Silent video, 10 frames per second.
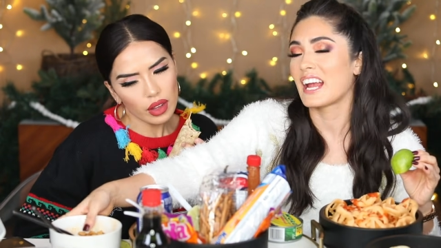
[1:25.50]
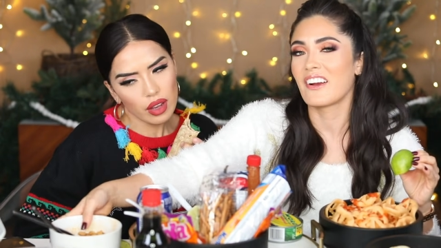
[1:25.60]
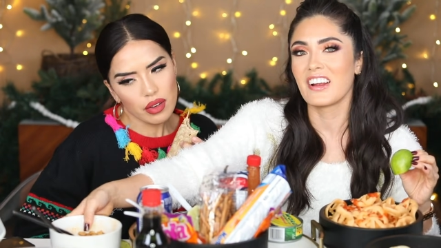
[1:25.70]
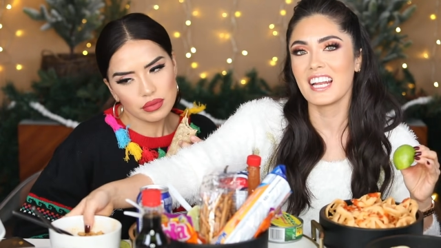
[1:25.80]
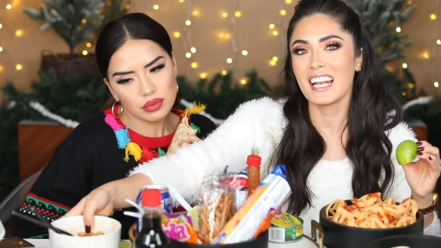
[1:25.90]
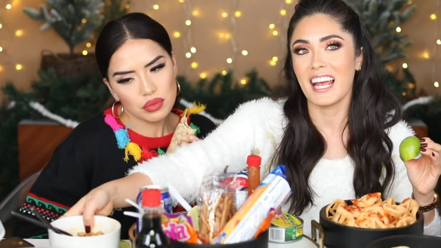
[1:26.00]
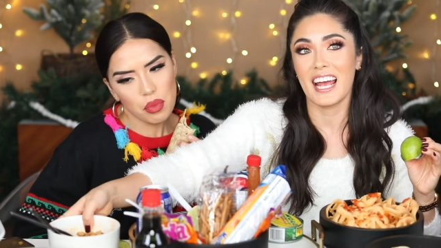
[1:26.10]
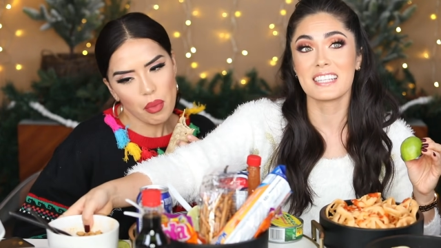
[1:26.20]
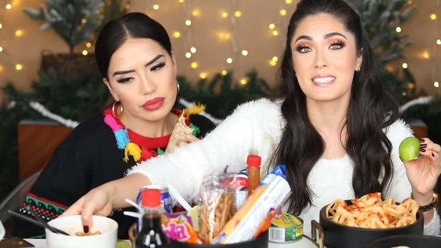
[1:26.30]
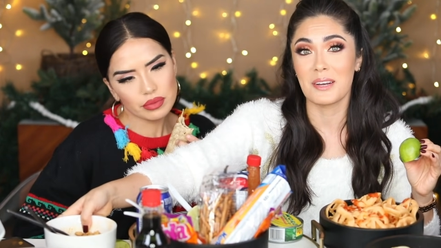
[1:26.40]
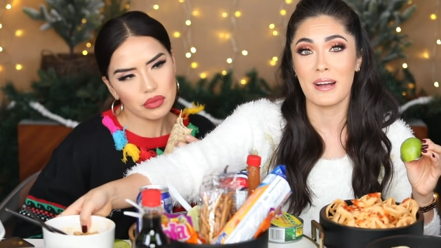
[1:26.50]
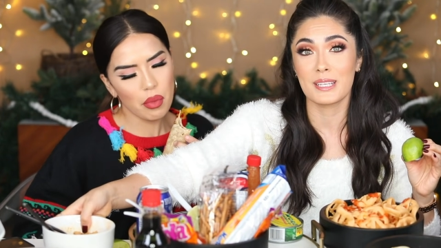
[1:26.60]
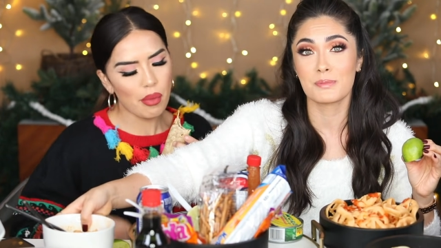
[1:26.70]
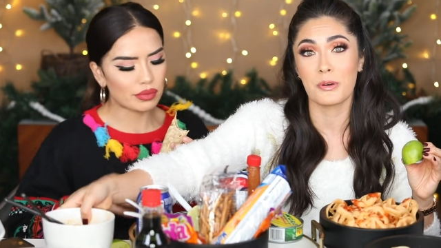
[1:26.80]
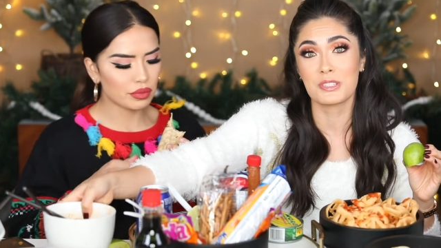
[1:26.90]
Speaker 1: Karen and
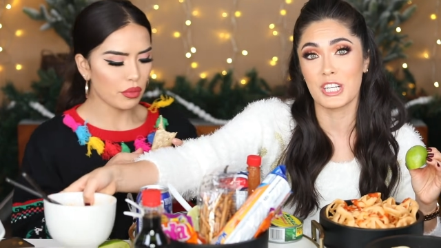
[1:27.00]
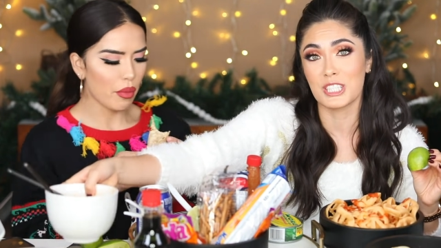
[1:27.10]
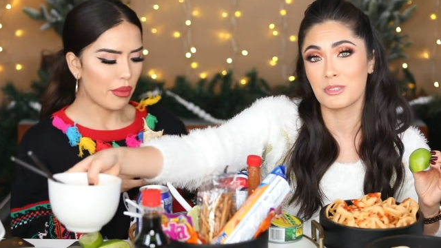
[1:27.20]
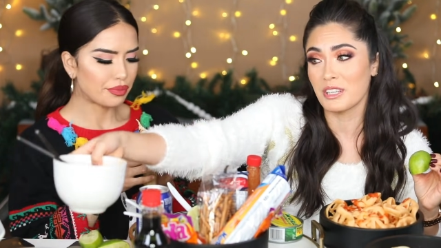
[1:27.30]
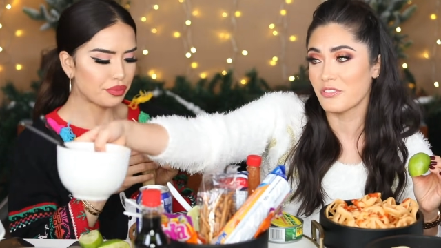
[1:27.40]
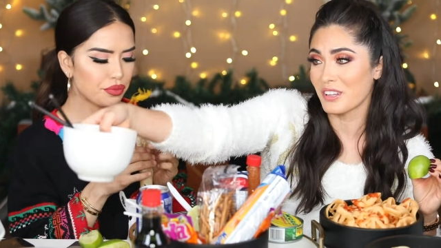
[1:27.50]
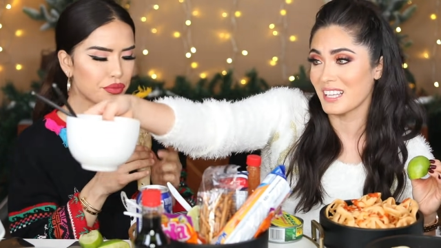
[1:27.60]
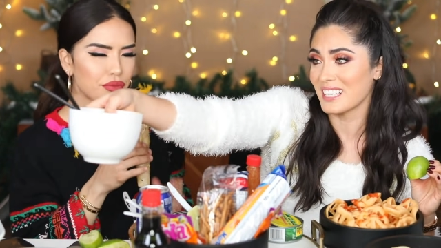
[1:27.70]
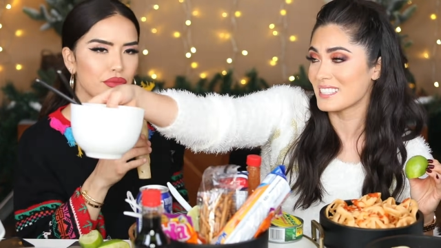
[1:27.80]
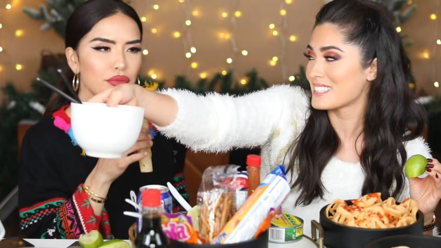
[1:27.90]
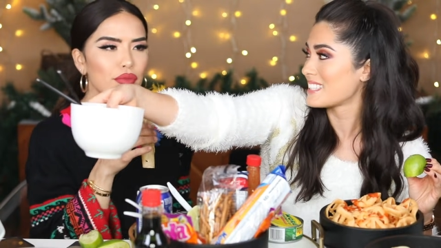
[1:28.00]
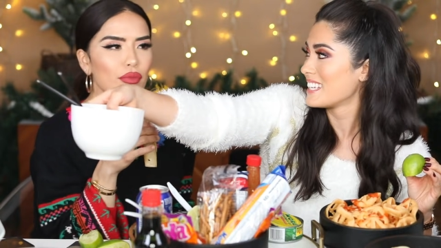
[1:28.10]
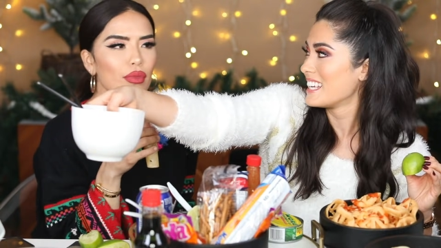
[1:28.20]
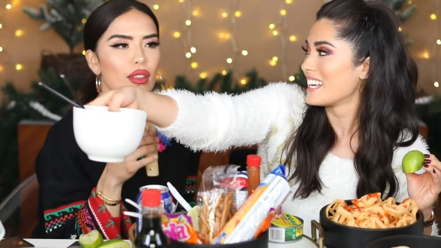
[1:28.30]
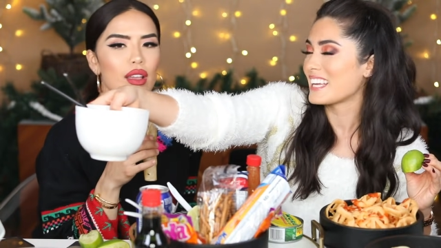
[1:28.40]
Sebas both judged me for this
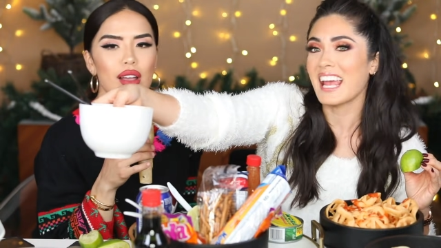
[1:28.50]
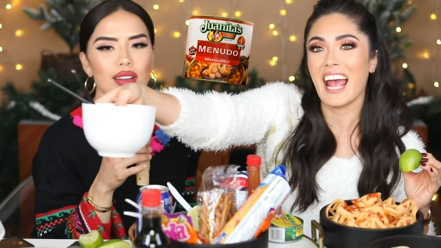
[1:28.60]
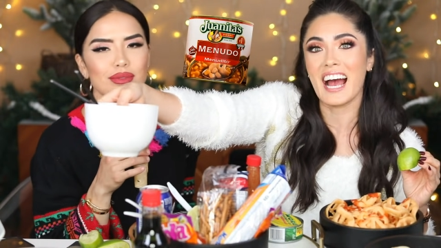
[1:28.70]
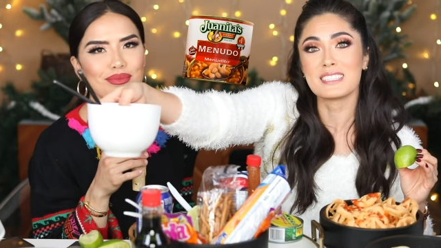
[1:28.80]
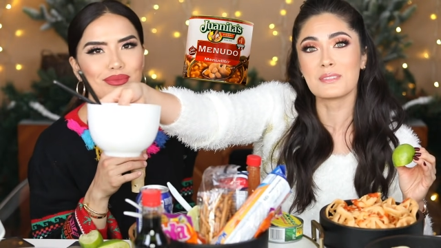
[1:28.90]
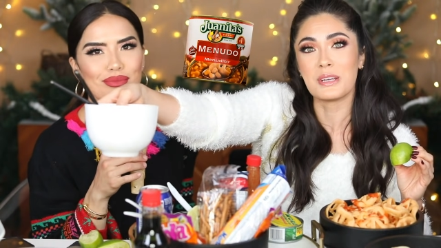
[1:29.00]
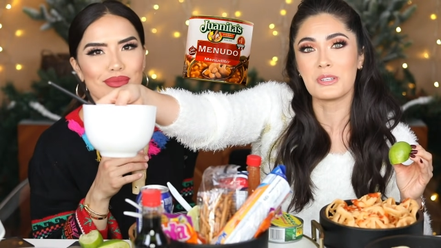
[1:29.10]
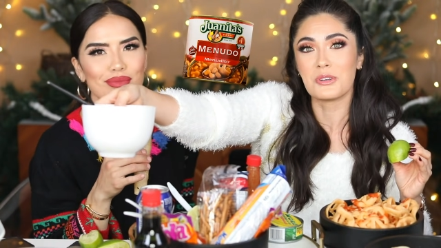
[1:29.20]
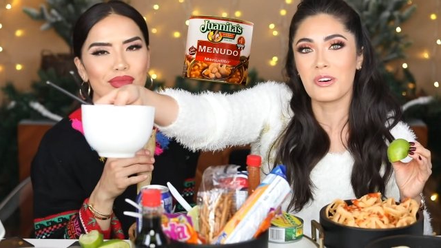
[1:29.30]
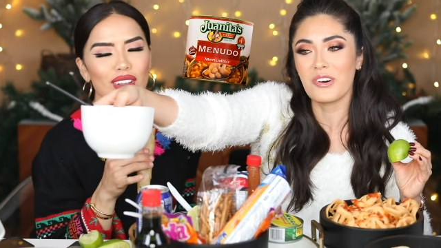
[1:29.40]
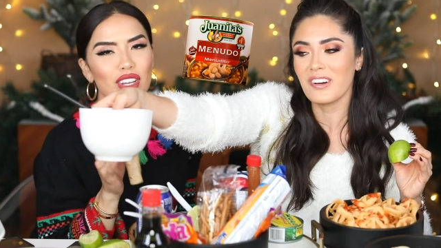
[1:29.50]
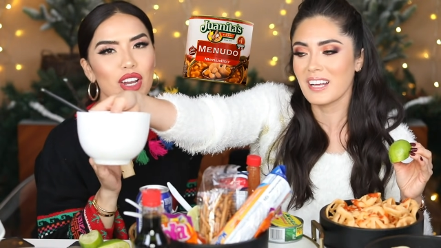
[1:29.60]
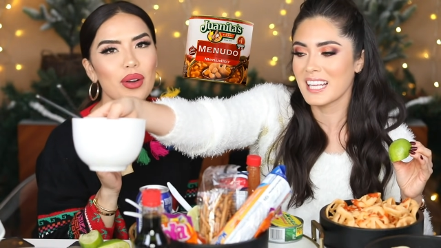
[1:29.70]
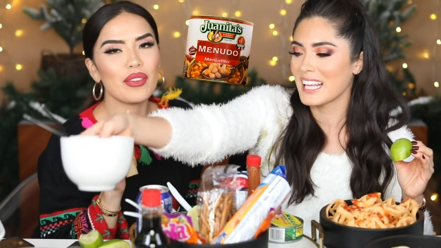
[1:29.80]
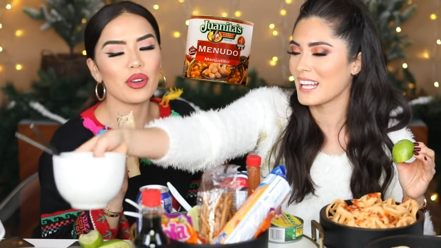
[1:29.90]
canned menudo. You
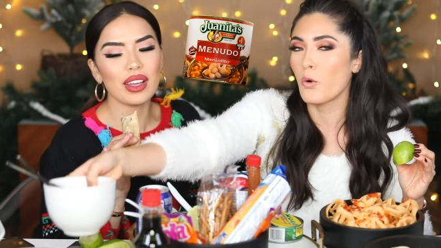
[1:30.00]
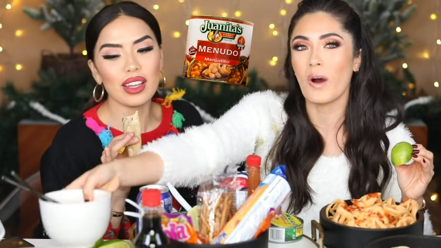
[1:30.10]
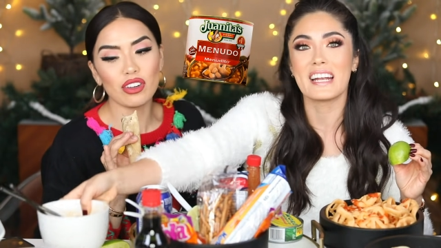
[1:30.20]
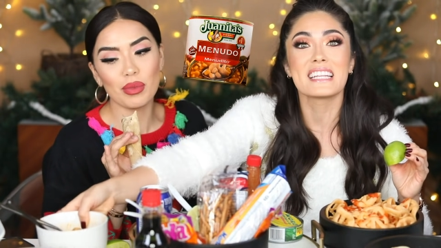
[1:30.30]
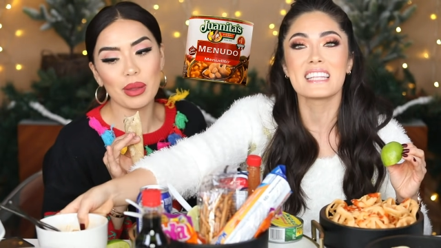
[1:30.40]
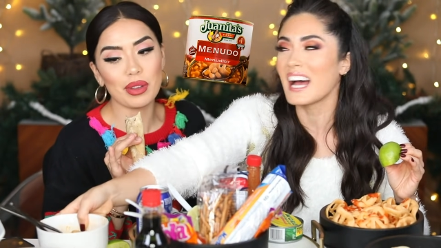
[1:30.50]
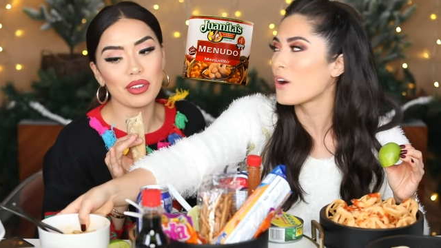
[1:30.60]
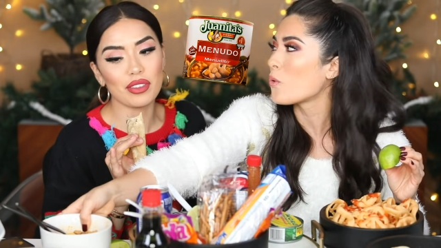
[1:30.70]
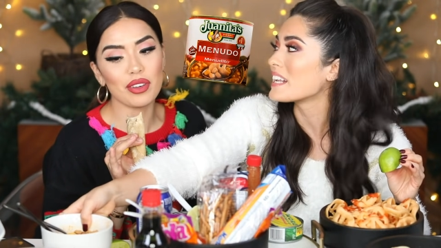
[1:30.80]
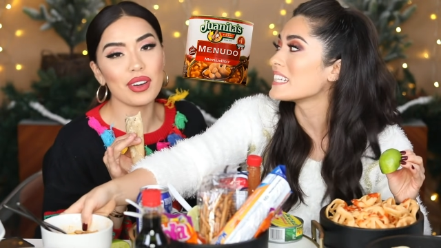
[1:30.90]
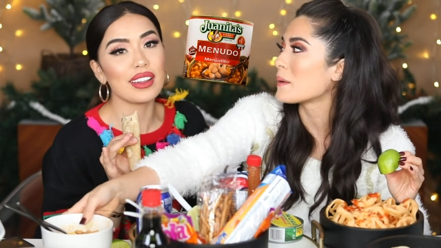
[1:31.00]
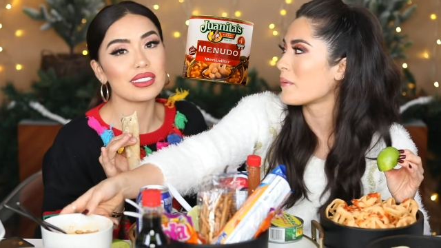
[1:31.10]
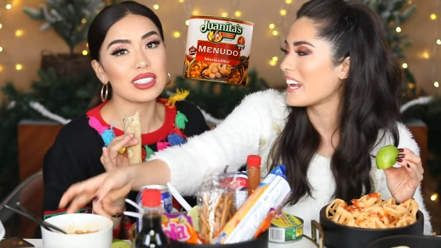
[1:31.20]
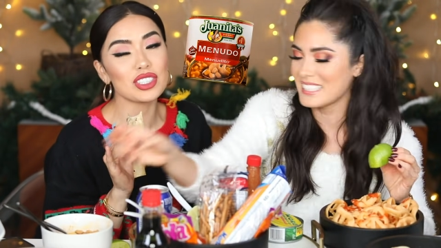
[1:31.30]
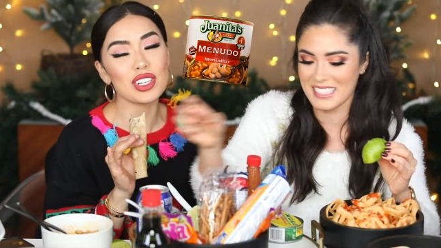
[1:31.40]
know, I've
Speaker 2: only had homemade menudo,
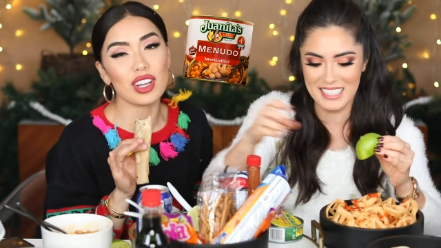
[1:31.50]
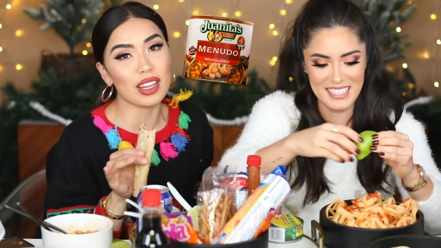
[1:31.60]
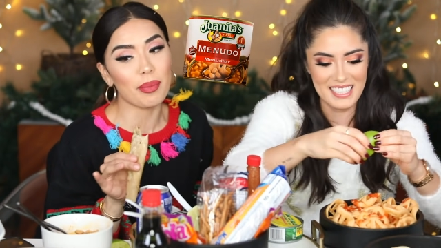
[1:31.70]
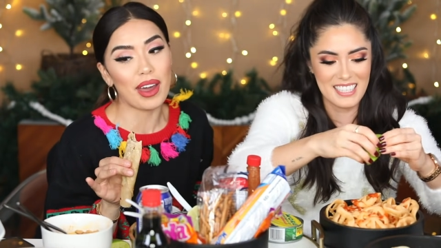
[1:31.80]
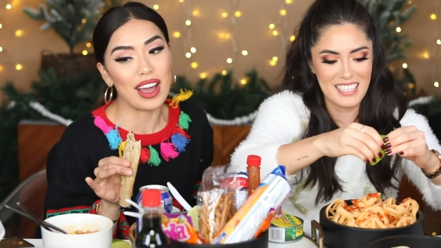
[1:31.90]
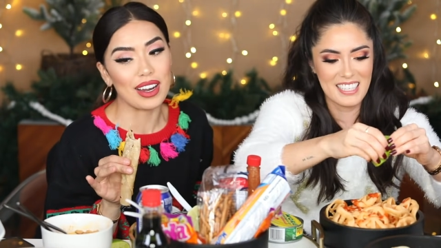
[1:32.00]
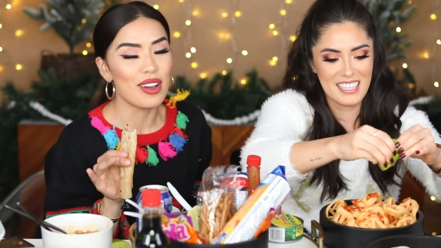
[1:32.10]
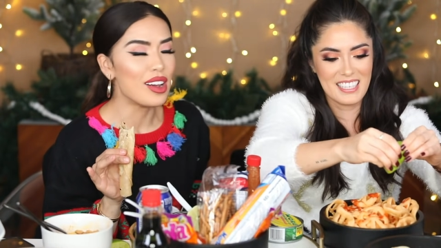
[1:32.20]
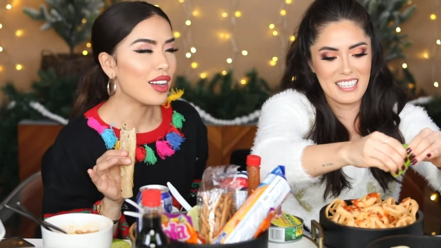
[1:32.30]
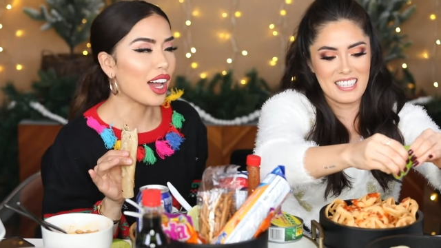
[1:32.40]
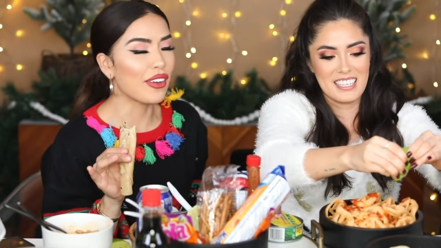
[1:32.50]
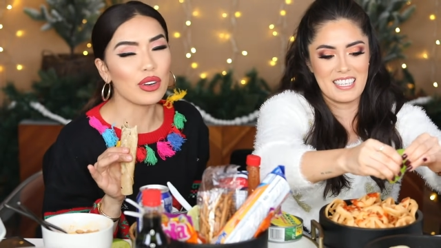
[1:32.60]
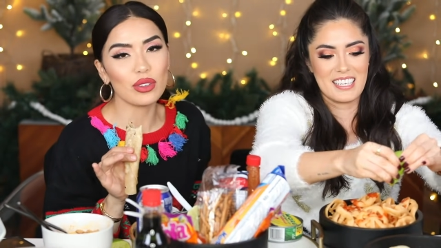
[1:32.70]
and it's actually not that bad. I've had